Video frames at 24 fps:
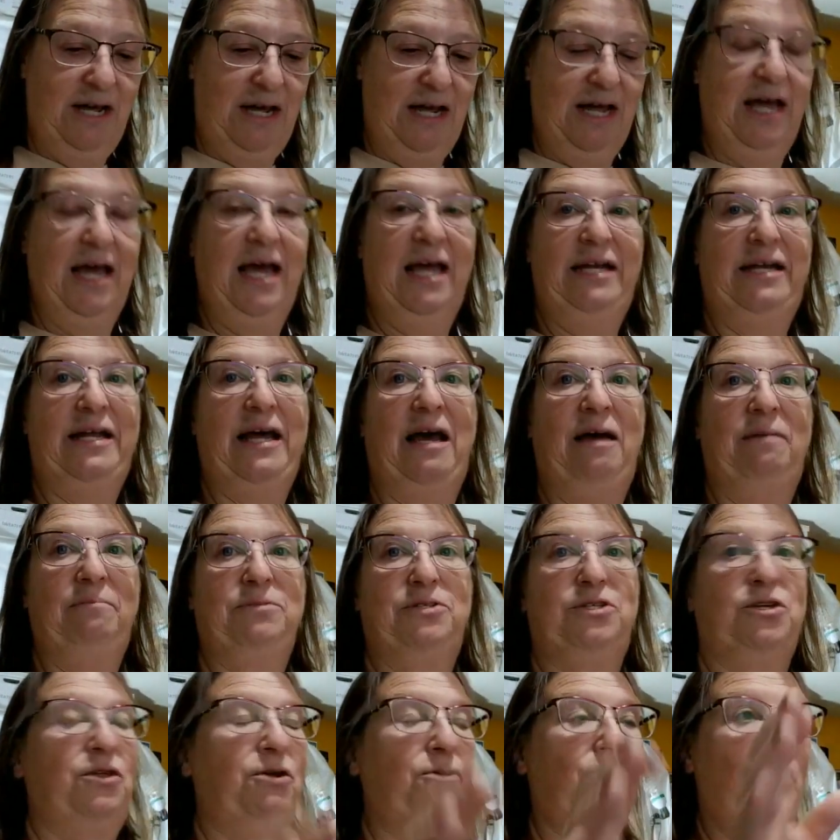And
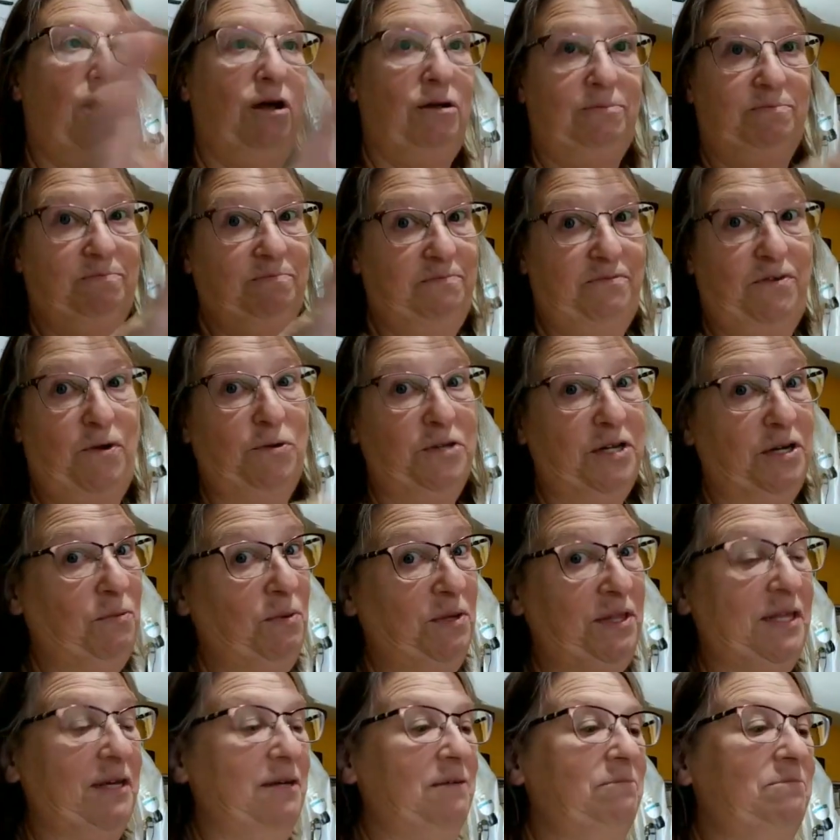so they're all folded
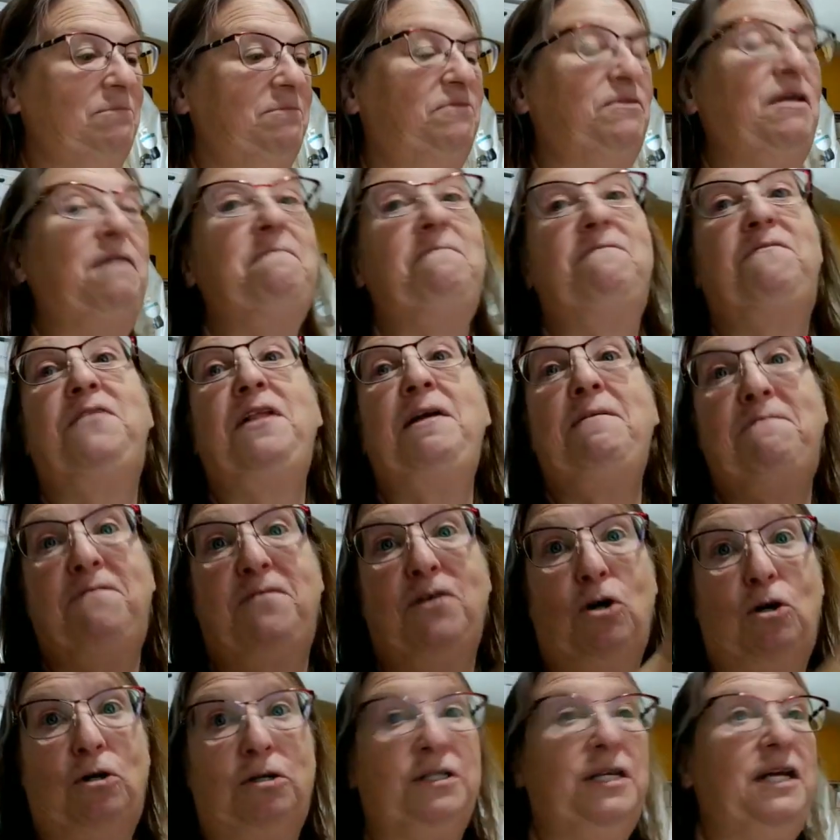with the flip
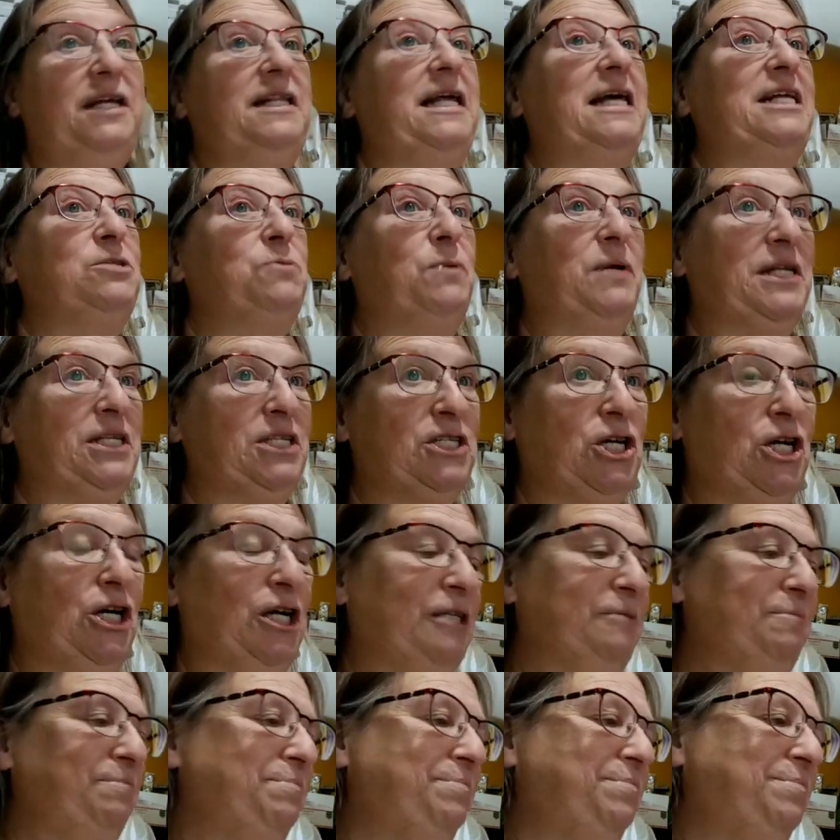fold. That's what it's
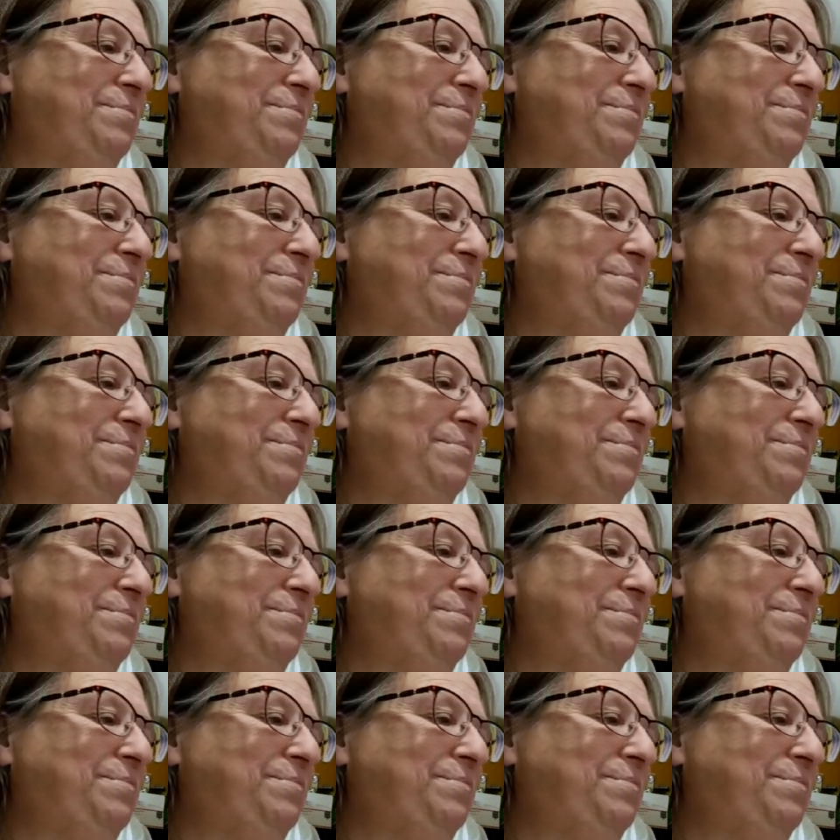called.